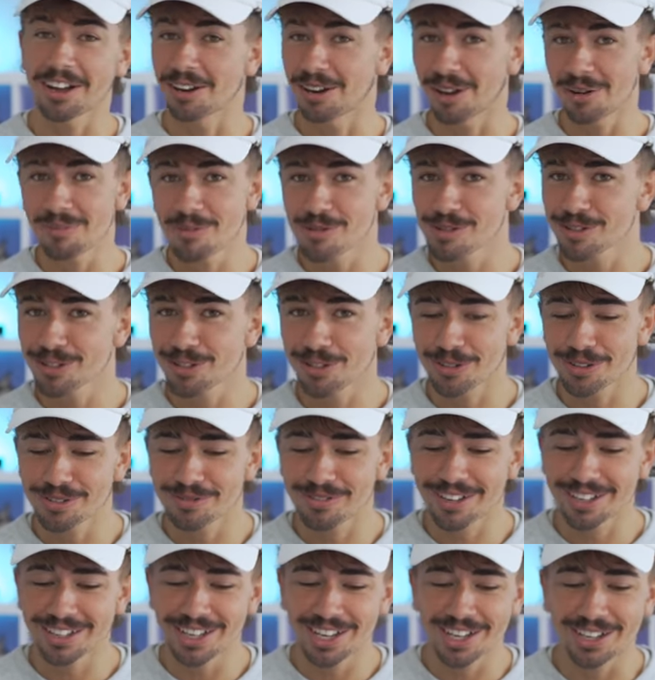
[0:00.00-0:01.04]
a lot more Jordan
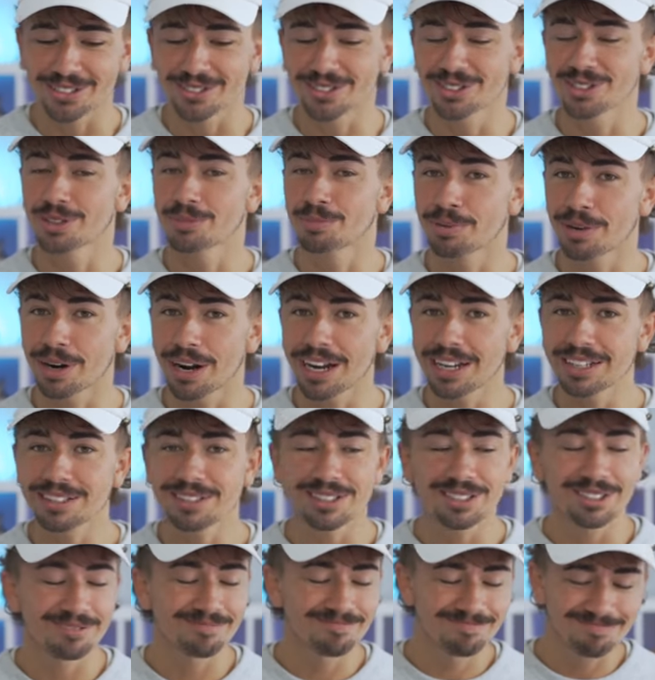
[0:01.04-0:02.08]
1 Lows. Surprised?